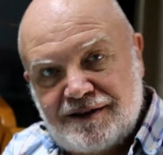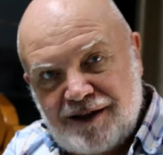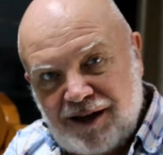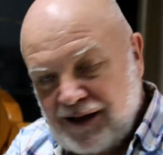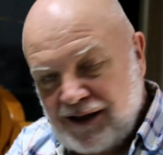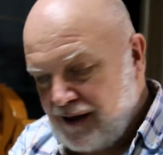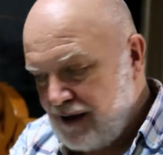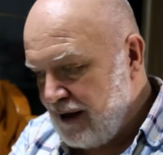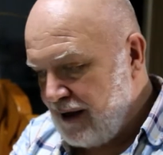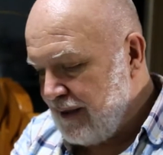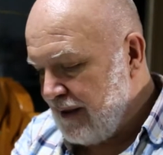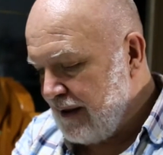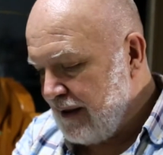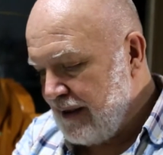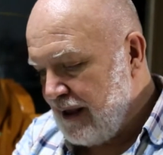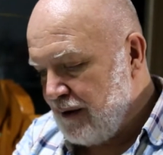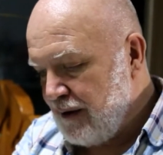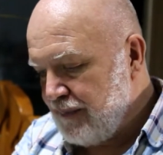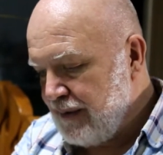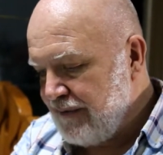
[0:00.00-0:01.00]
I think
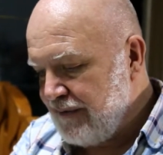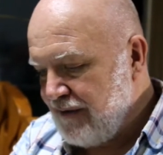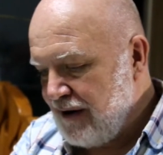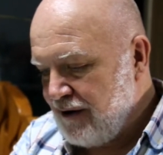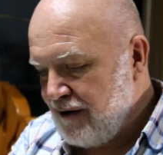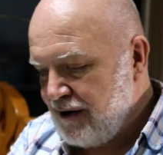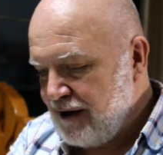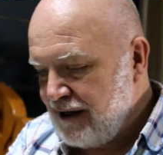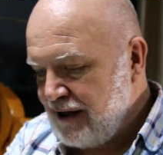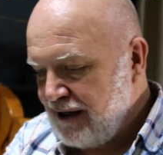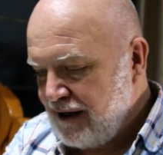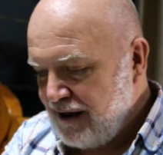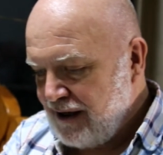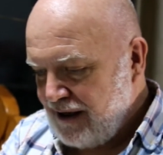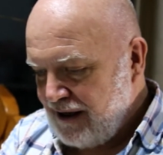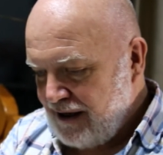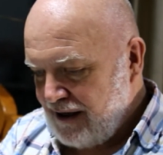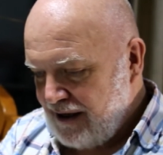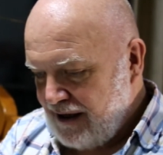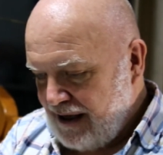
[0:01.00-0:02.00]
they'll be very
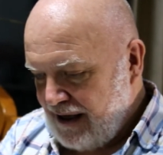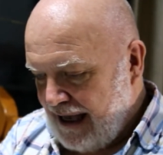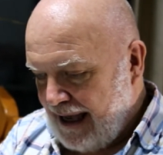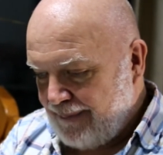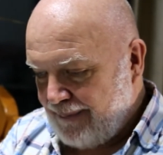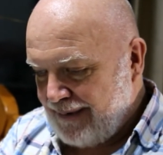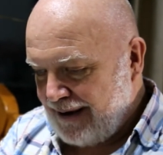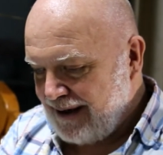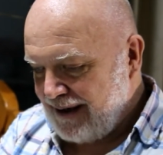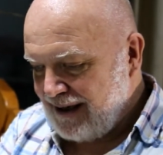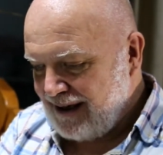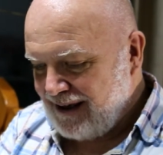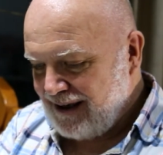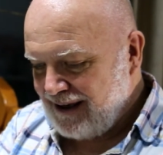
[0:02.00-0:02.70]
happy,